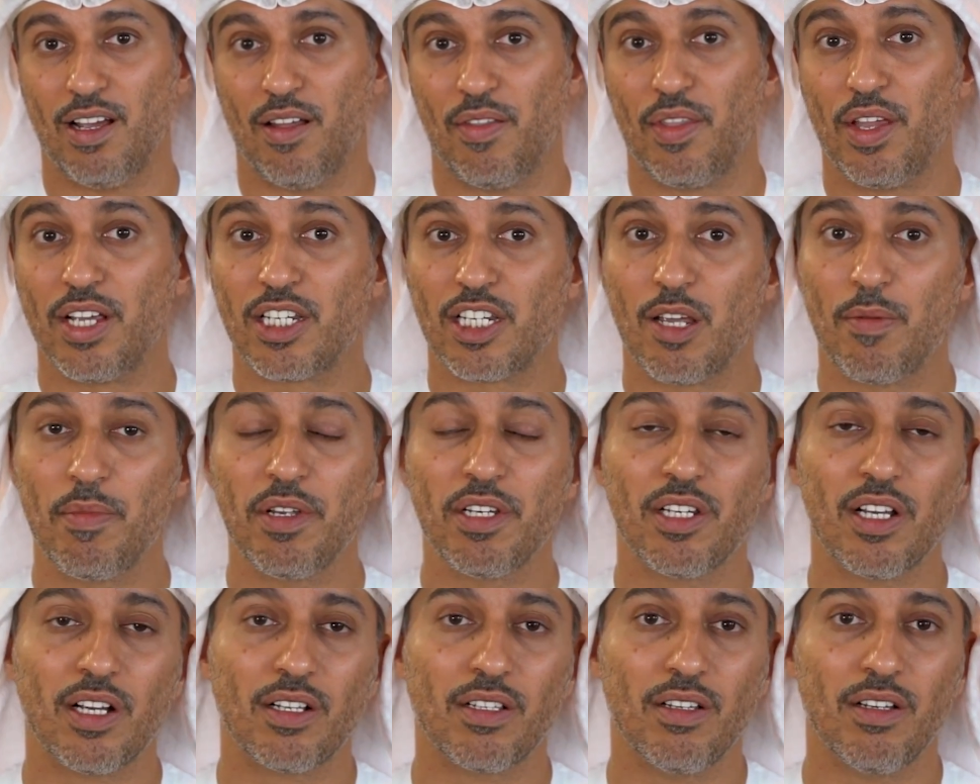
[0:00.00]
The
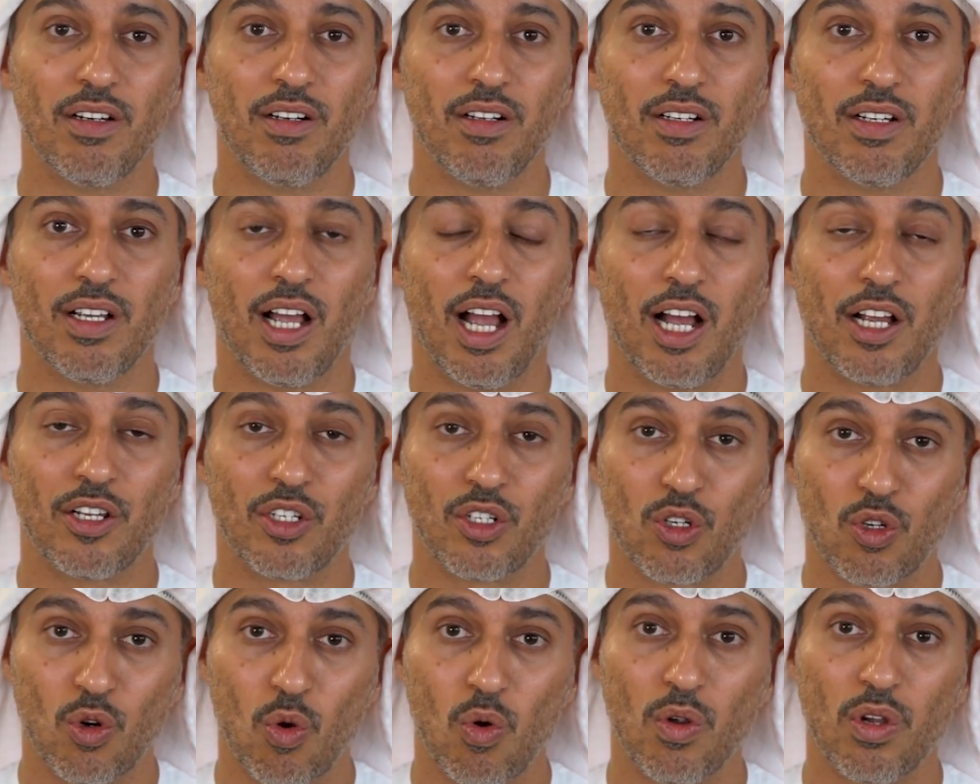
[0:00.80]
SME sector
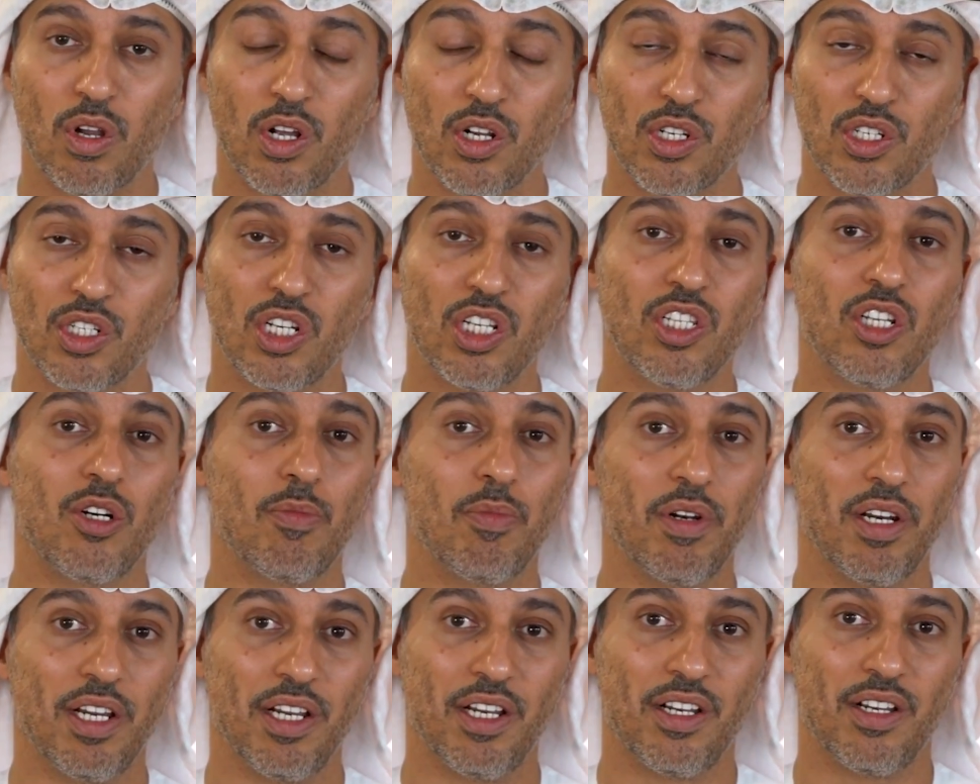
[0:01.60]
has grown
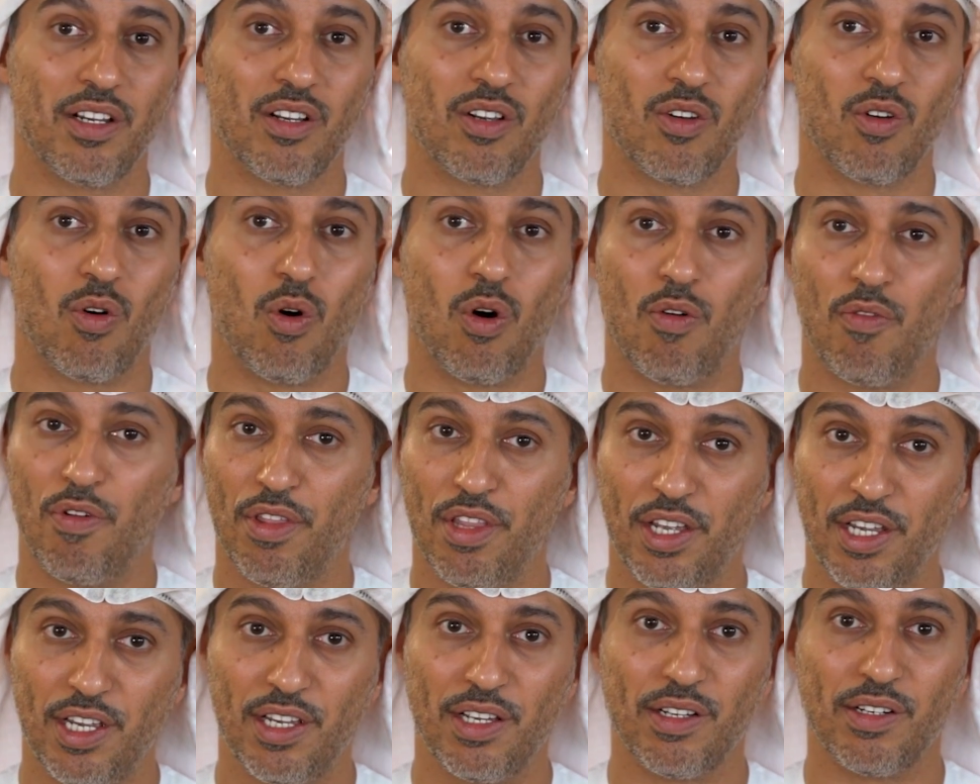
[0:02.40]
considerably over
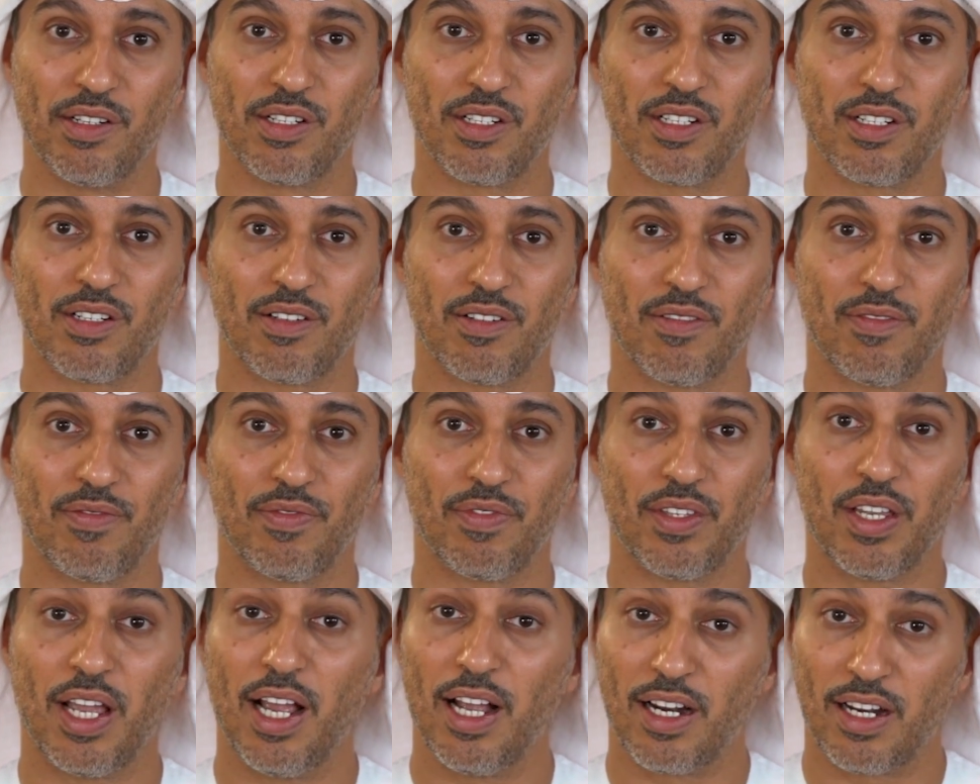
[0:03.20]
the years.
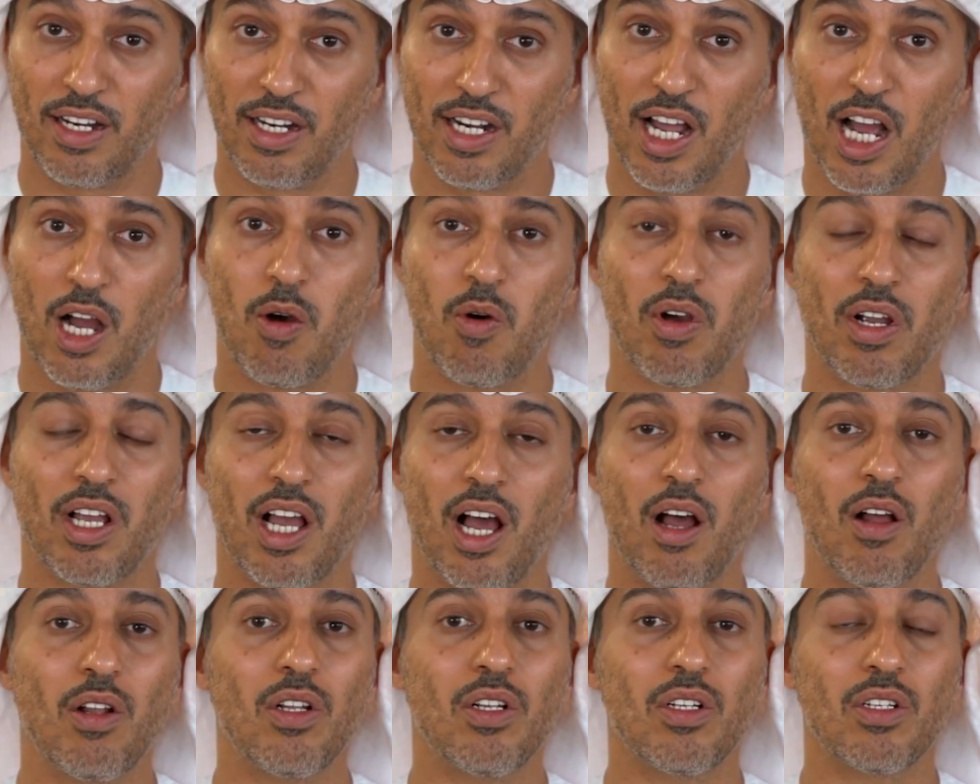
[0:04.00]
It now
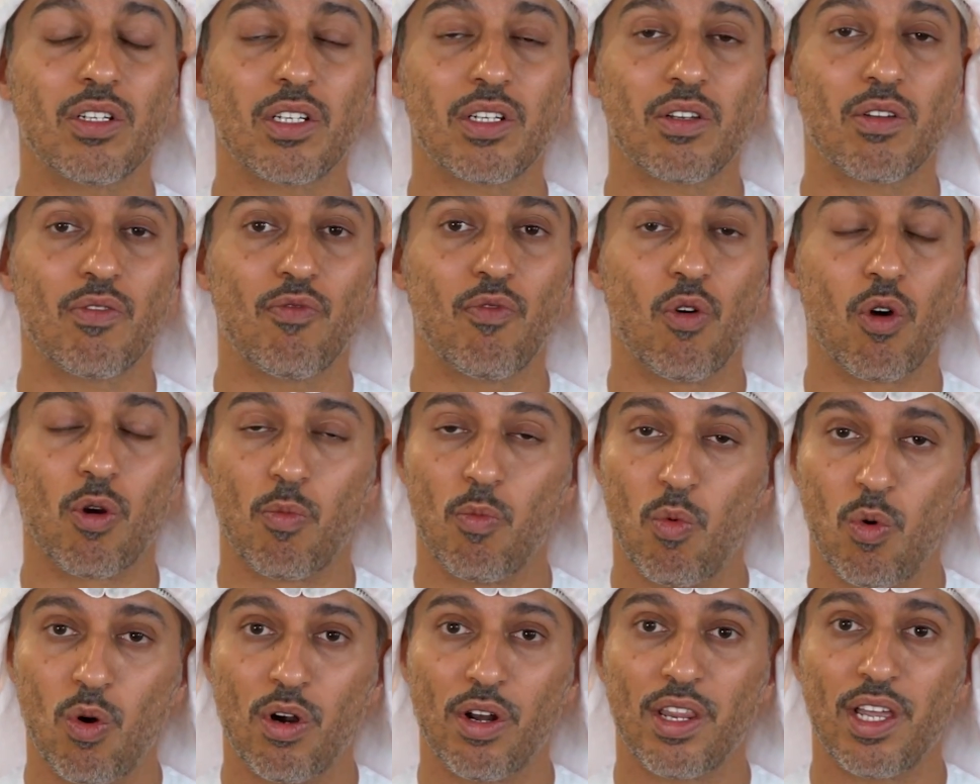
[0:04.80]
accounts for
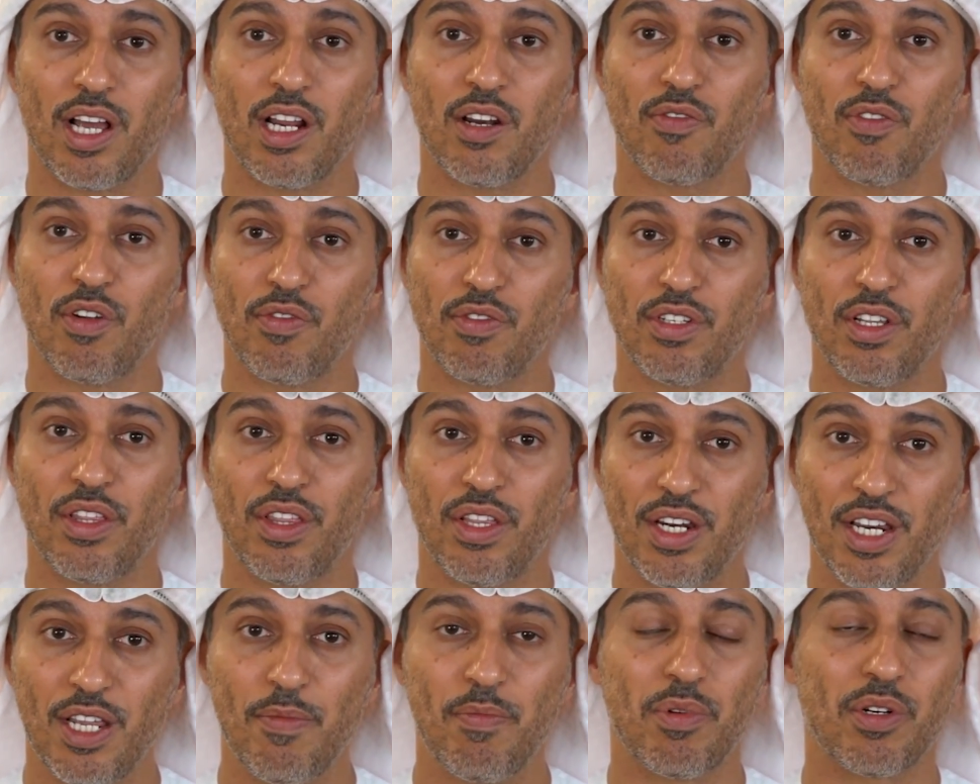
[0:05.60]
more than
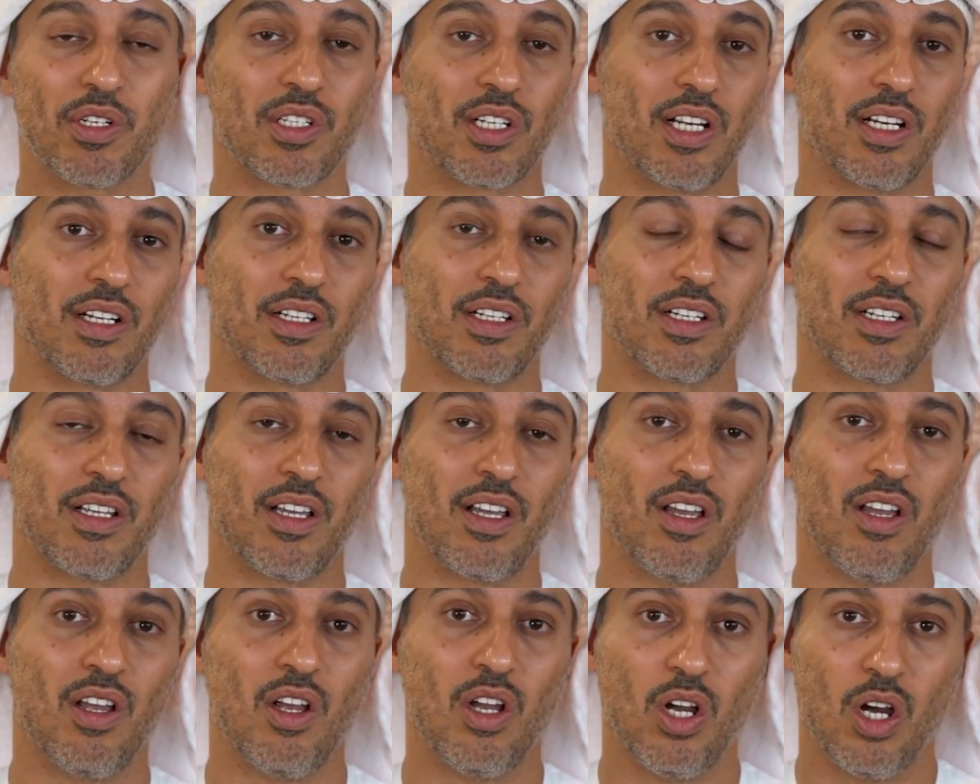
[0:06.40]
53%
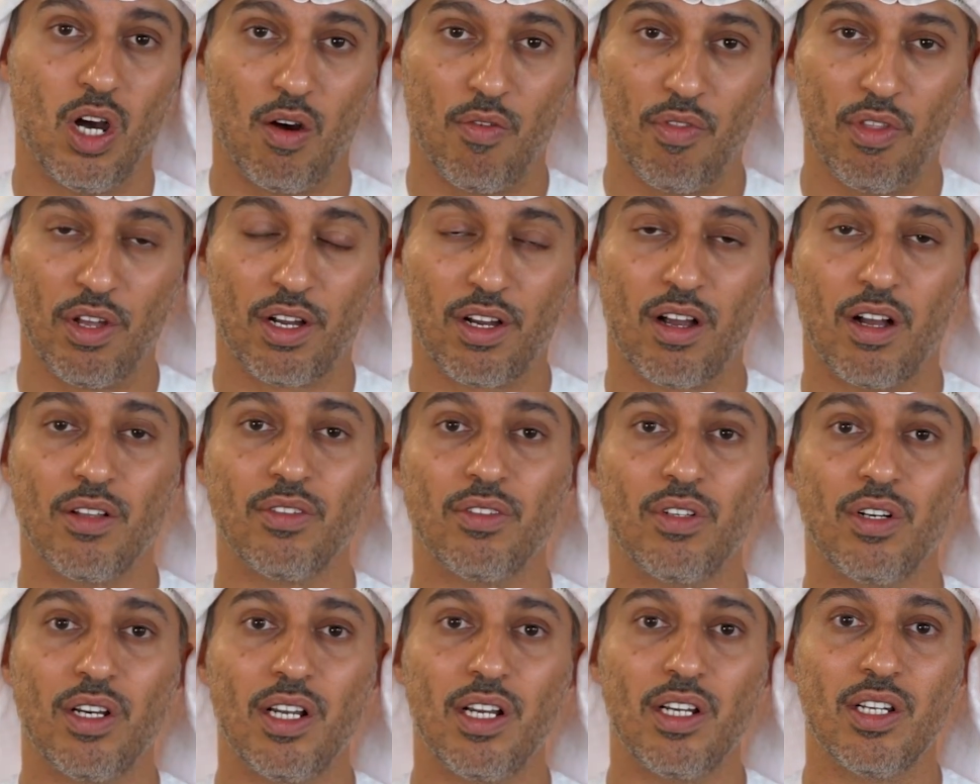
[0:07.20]
of the
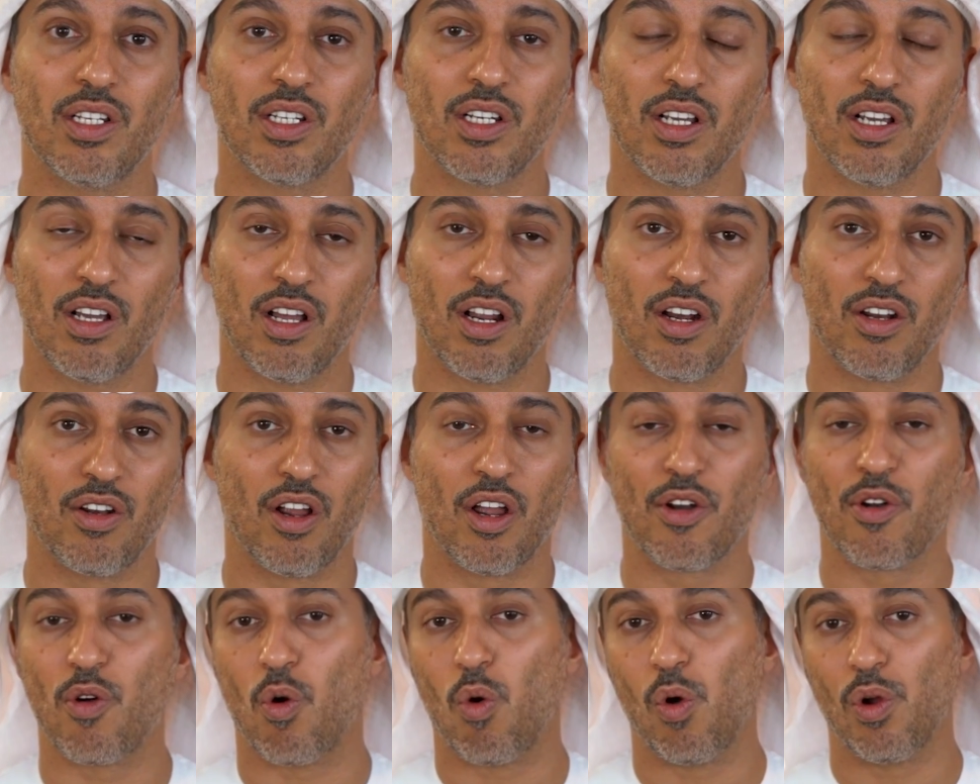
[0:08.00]
country's
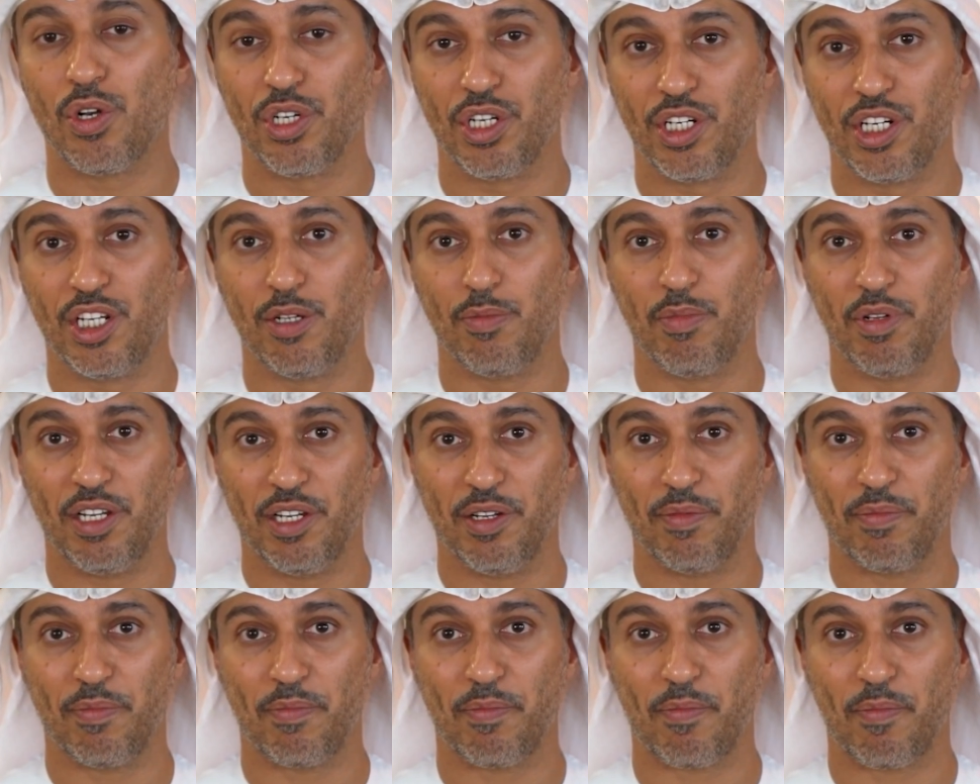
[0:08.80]
non-oil GDP.